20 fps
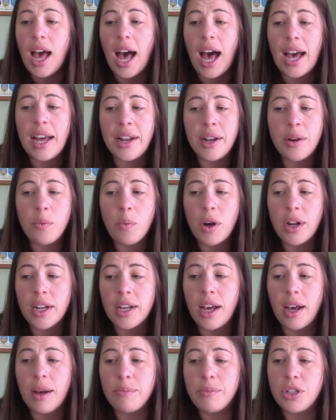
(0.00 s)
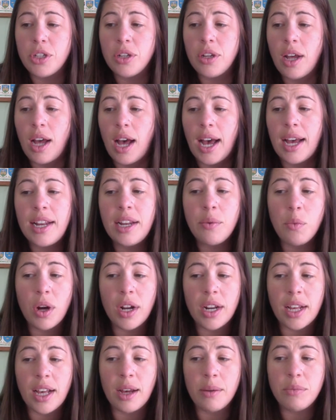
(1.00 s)
I didn't want to come to I didn't
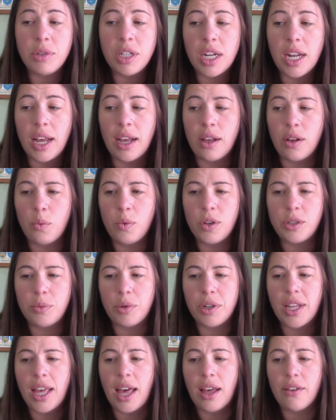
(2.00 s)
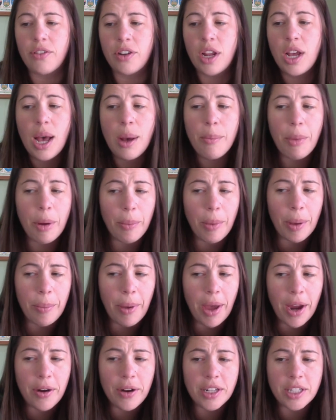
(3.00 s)
want to come today, whispered Calvin, but my
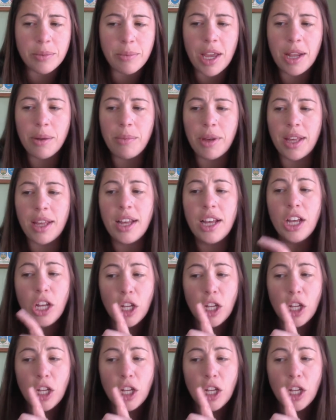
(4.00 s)
parents made me.